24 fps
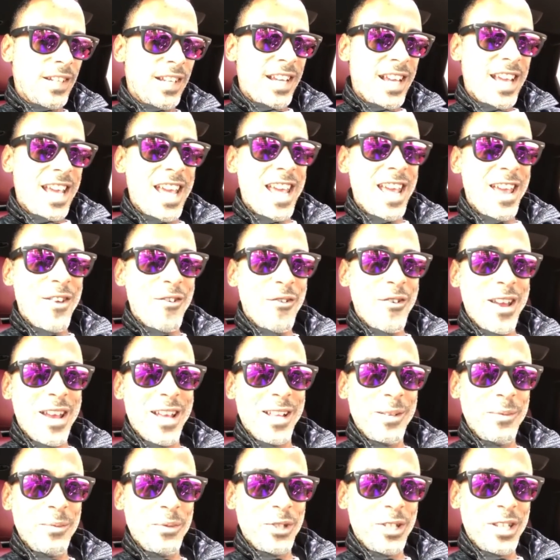Hey,
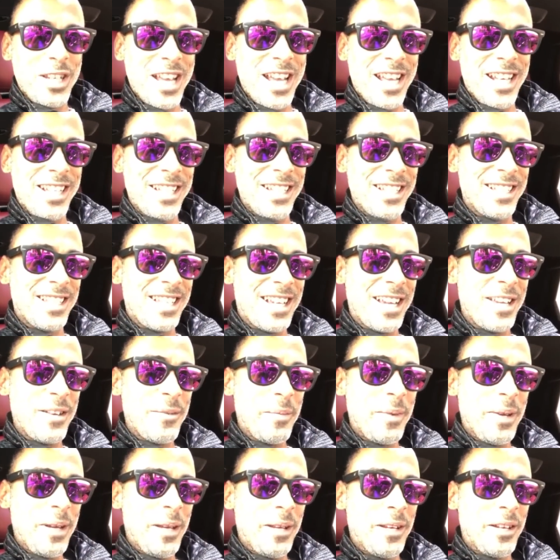random shenanigans. How you
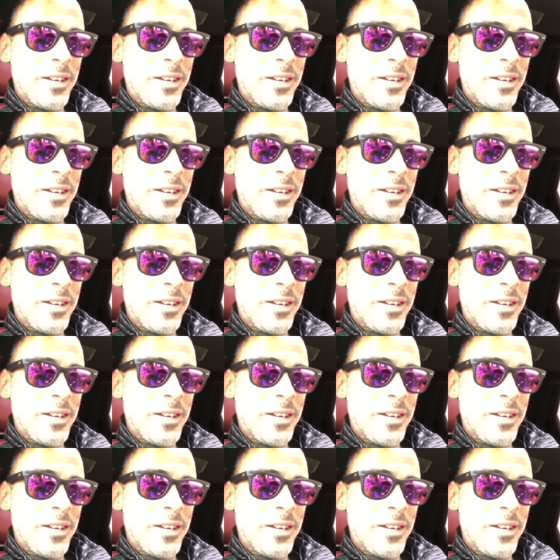been,